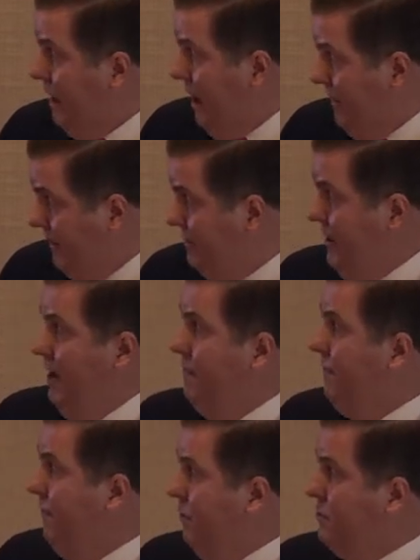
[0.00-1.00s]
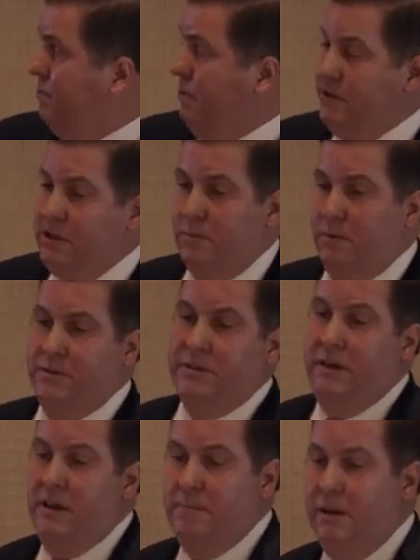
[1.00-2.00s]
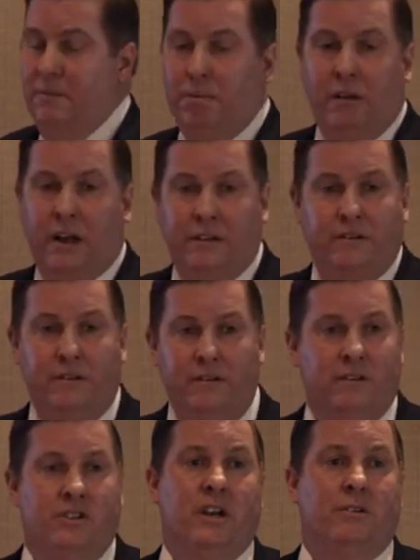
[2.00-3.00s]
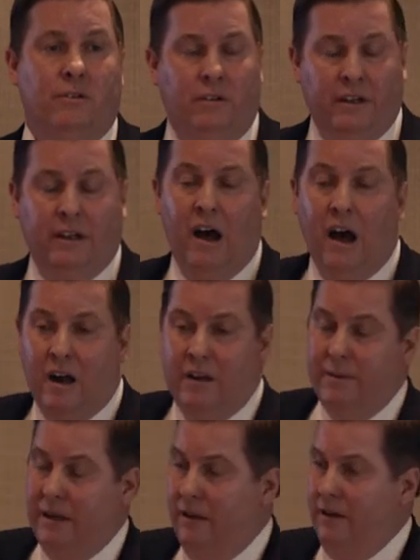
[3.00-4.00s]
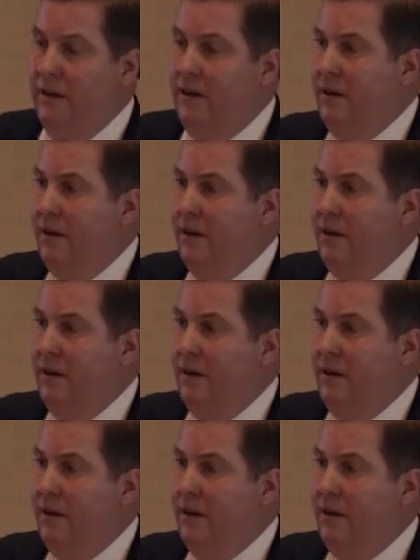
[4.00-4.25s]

And the same first principles can be applied to the general economy.